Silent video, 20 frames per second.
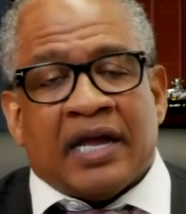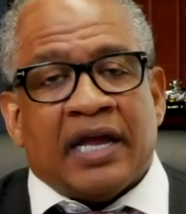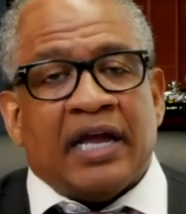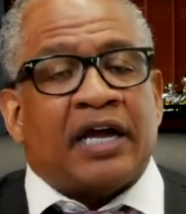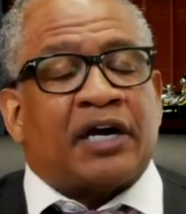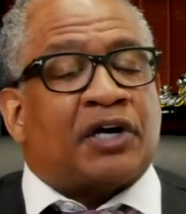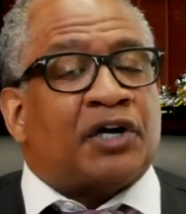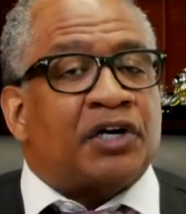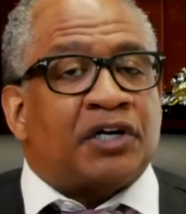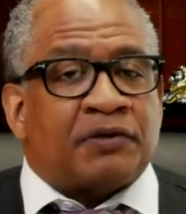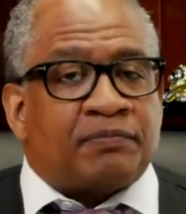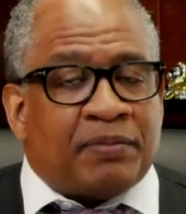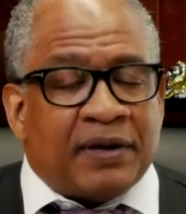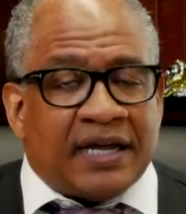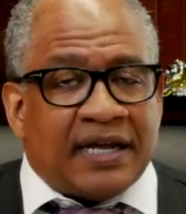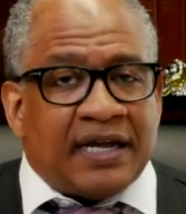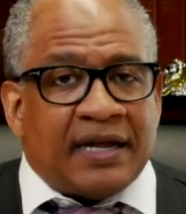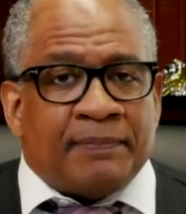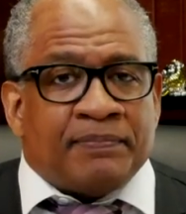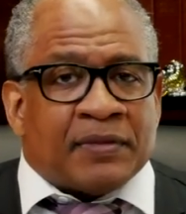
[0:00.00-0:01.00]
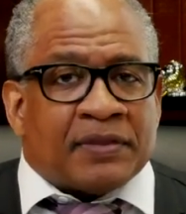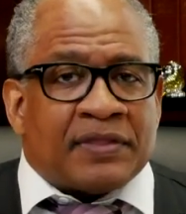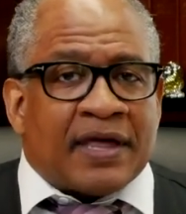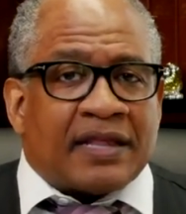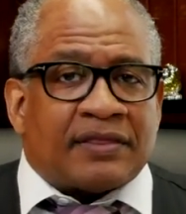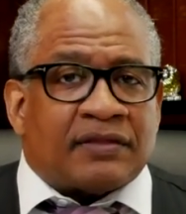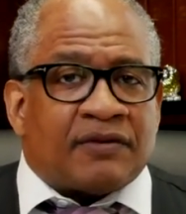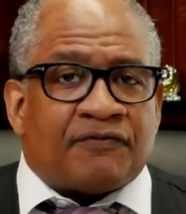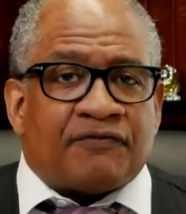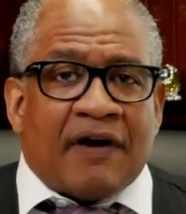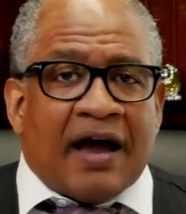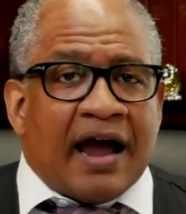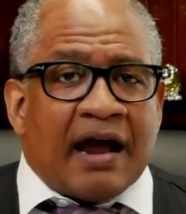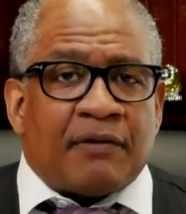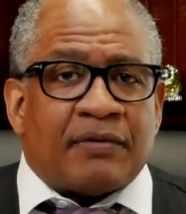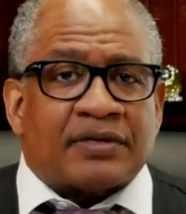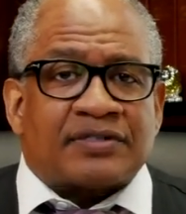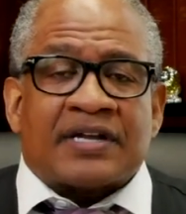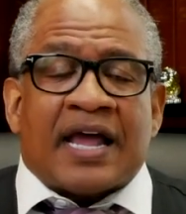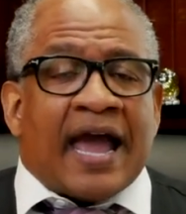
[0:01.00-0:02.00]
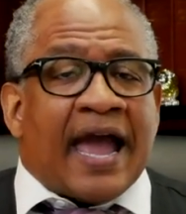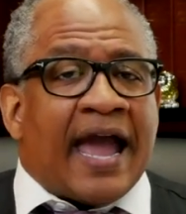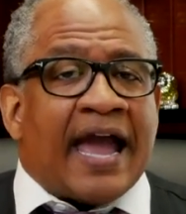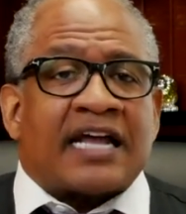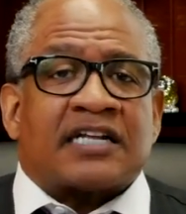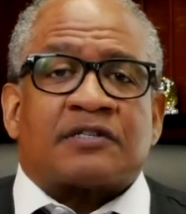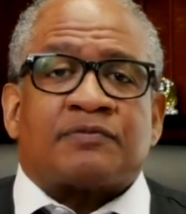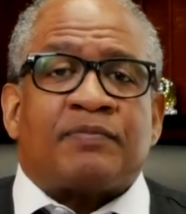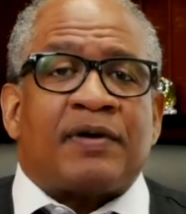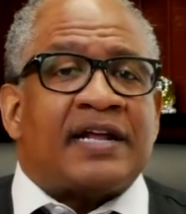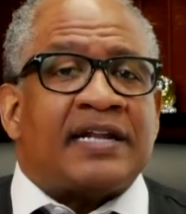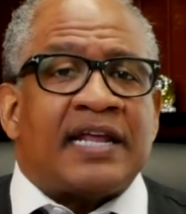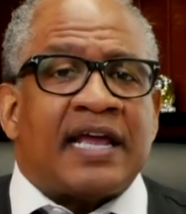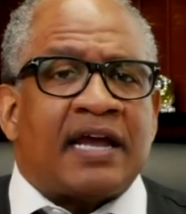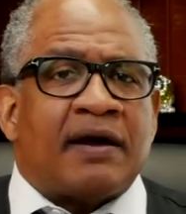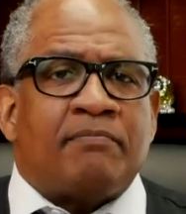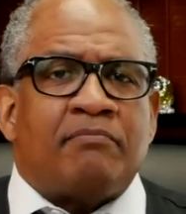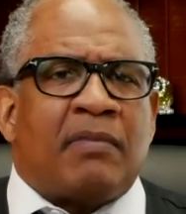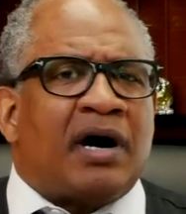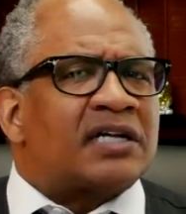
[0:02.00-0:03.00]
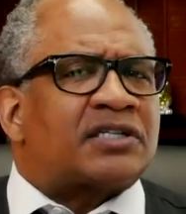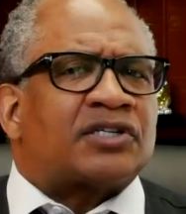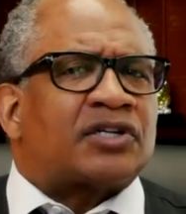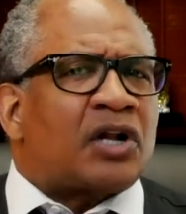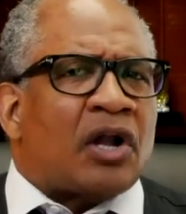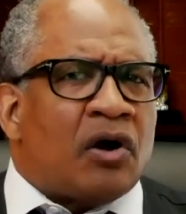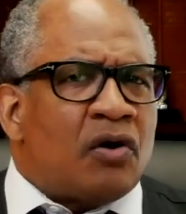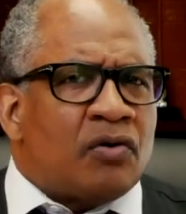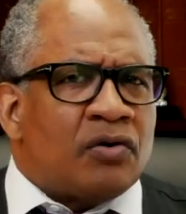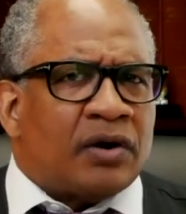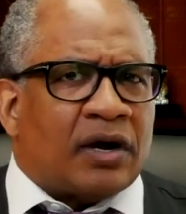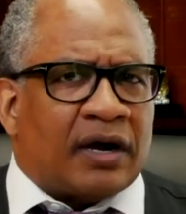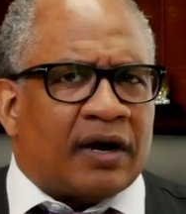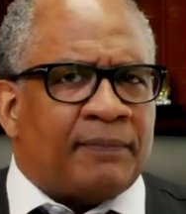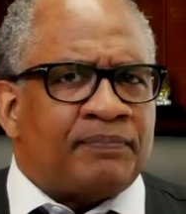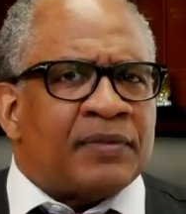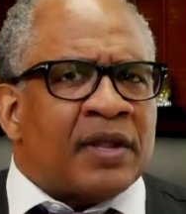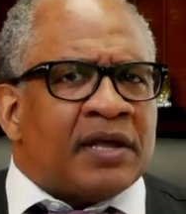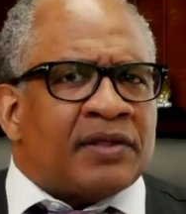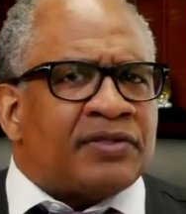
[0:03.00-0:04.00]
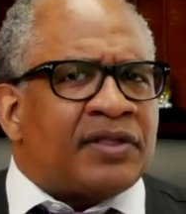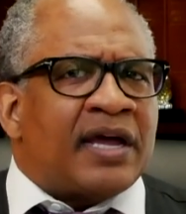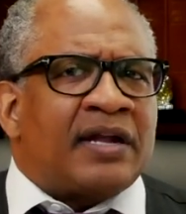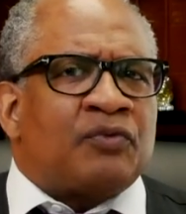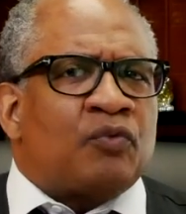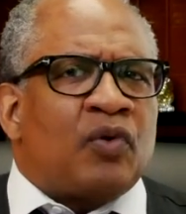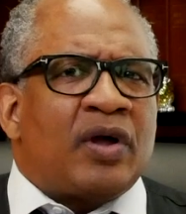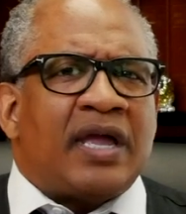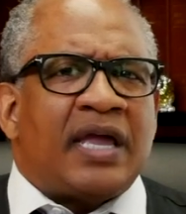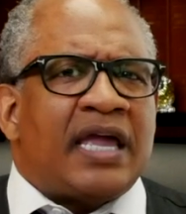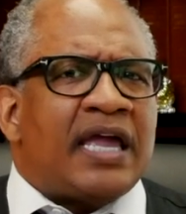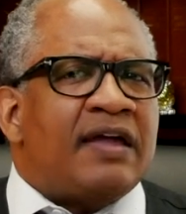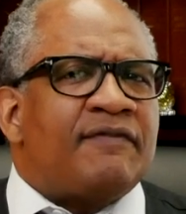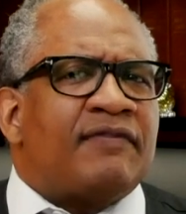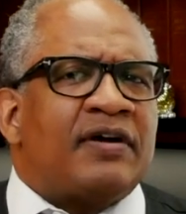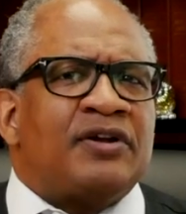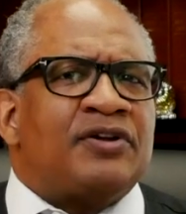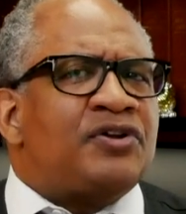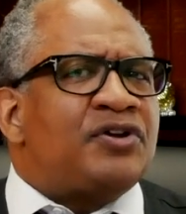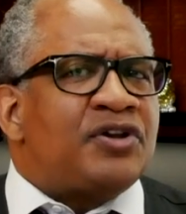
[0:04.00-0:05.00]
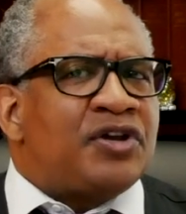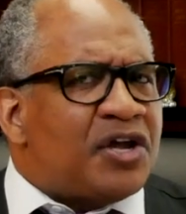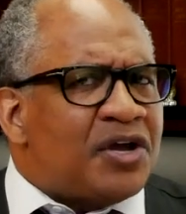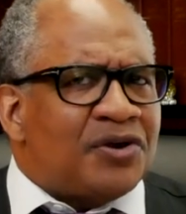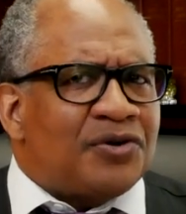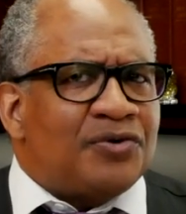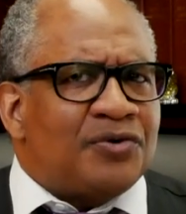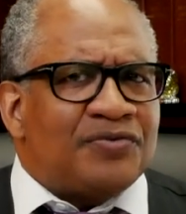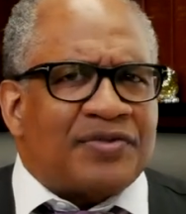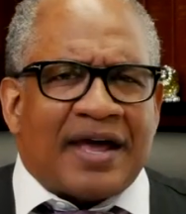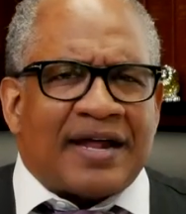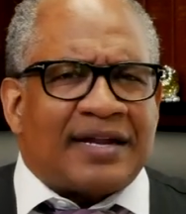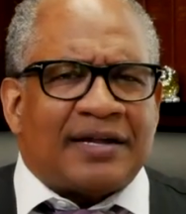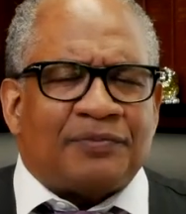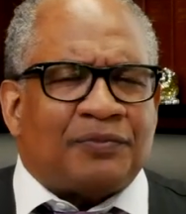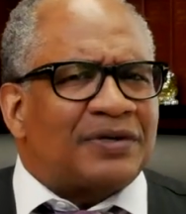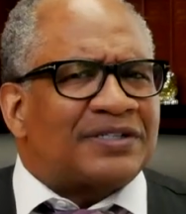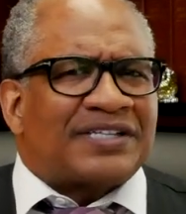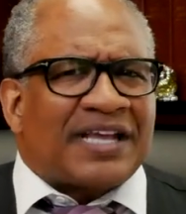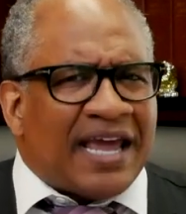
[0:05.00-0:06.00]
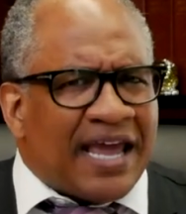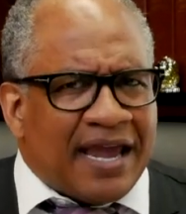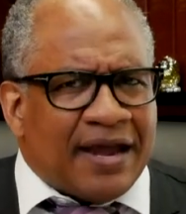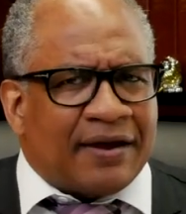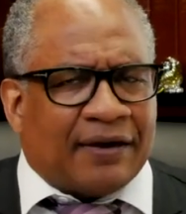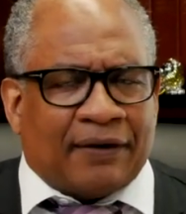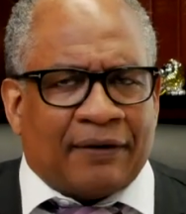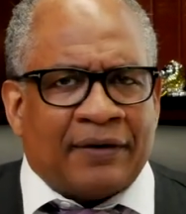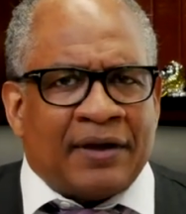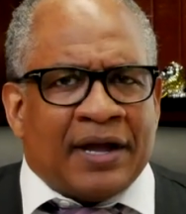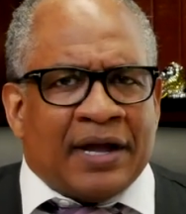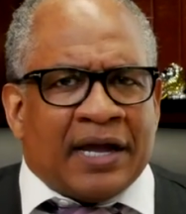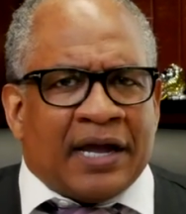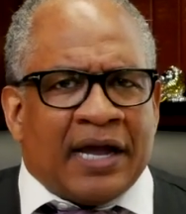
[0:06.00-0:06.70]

It could be that the virus has been here much longer than we even knew that it was here.